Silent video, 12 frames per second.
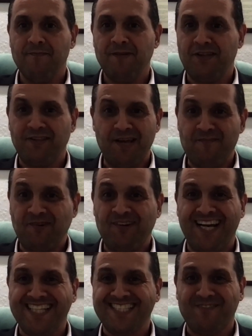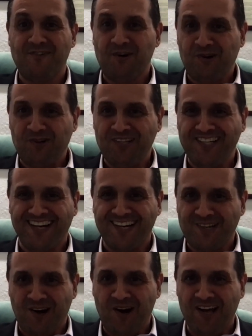You know, the Democrats of old
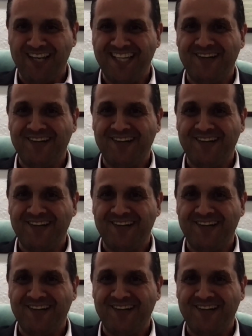are gone.